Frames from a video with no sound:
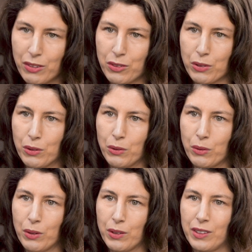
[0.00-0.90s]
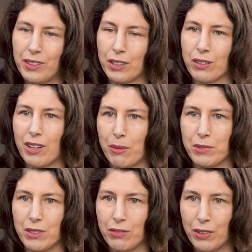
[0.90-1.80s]
through the
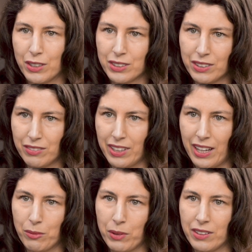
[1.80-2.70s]
corrupted version of that,